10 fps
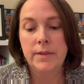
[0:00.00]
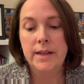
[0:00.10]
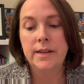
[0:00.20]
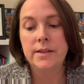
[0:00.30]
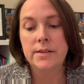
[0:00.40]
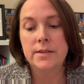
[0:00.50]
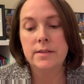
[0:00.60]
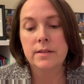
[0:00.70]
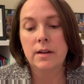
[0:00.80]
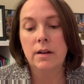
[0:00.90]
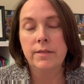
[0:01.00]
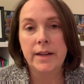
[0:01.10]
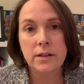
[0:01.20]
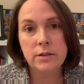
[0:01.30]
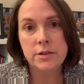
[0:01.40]
is a
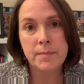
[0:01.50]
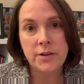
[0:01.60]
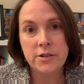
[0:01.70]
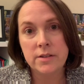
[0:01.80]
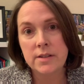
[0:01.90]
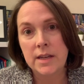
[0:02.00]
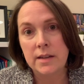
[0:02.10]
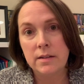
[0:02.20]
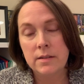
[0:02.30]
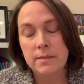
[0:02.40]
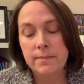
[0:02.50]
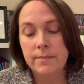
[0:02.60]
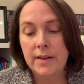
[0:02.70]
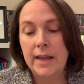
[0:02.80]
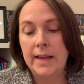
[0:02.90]
regular Dimensions kit,
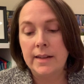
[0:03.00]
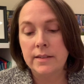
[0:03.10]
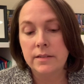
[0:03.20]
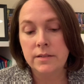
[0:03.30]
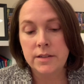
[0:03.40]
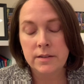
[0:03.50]
and